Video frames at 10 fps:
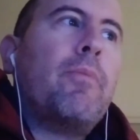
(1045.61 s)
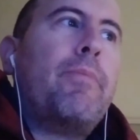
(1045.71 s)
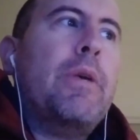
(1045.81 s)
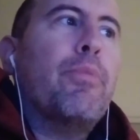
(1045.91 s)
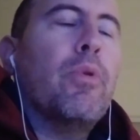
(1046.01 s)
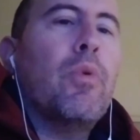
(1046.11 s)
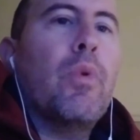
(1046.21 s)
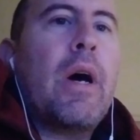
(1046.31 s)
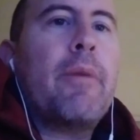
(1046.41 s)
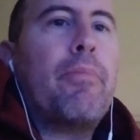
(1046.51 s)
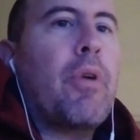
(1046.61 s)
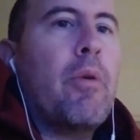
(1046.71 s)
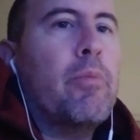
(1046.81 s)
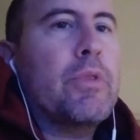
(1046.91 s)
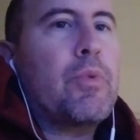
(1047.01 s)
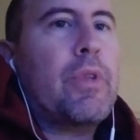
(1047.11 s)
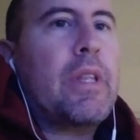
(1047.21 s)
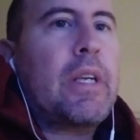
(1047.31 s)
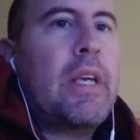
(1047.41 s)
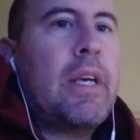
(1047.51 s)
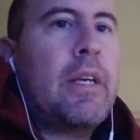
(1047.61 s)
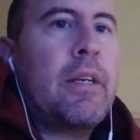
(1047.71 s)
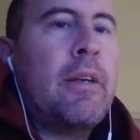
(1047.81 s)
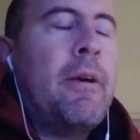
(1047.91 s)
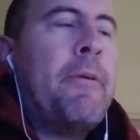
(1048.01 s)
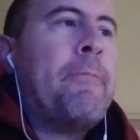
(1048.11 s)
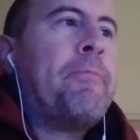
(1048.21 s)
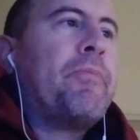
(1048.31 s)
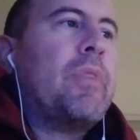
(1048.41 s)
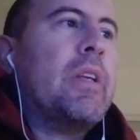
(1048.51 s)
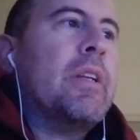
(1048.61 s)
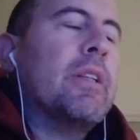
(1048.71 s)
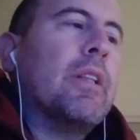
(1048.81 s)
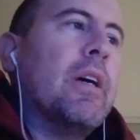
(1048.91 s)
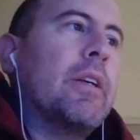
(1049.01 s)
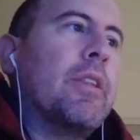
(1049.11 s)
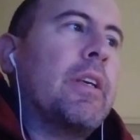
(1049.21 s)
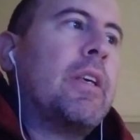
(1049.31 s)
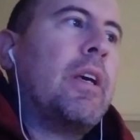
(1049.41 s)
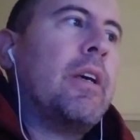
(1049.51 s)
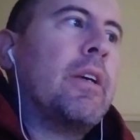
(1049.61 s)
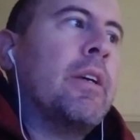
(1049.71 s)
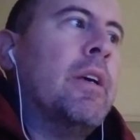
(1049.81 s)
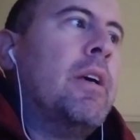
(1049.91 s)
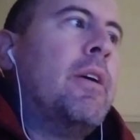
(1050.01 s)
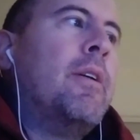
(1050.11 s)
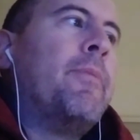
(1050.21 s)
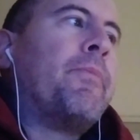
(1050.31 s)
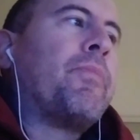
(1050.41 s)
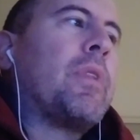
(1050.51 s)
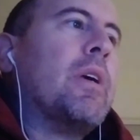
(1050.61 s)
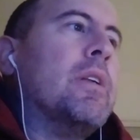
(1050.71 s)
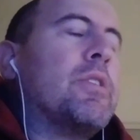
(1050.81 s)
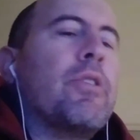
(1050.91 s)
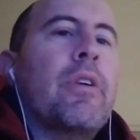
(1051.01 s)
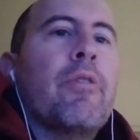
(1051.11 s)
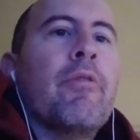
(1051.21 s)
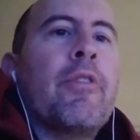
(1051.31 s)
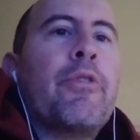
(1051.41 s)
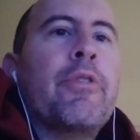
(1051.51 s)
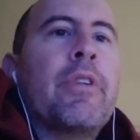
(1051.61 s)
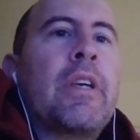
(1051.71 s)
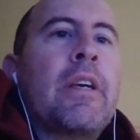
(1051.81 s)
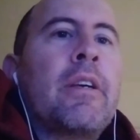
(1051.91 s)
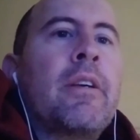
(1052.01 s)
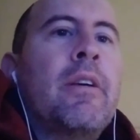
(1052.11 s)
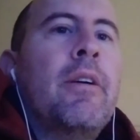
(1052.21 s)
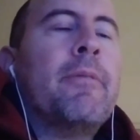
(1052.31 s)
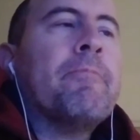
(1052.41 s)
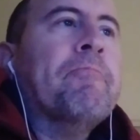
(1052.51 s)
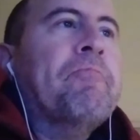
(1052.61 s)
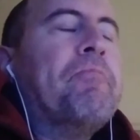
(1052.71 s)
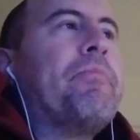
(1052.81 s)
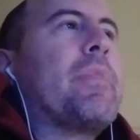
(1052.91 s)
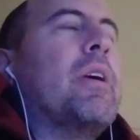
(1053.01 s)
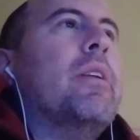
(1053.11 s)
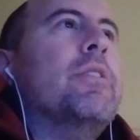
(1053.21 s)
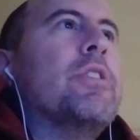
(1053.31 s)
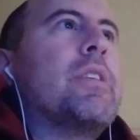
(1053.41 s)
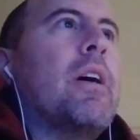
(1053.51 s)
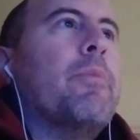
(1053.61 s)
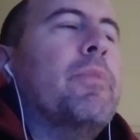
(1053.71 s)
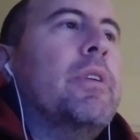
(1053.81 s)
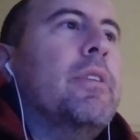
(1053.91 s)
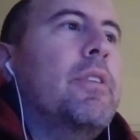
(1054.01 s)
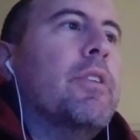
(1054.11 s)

people had problems with the king. They didn't like the king, and so they overthrew the king. And it just happened,